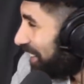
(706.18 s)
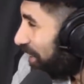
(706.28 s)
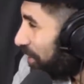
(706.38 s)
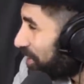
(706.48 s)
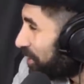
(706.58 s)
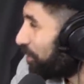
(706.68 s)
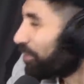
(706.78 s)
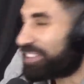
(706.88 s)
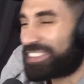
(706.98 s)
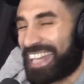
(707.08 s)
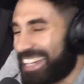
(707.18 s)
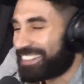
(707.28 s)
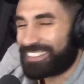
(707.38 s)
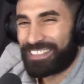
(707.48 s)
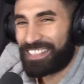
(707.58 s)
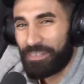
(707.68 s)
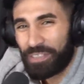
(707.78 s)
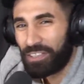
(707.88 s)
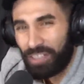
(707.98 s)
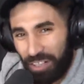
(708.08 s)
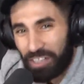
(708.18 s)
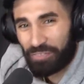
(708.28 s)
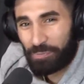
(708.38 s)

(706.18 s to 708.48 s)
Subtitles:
Arsenal, Stan, are you having a laugh,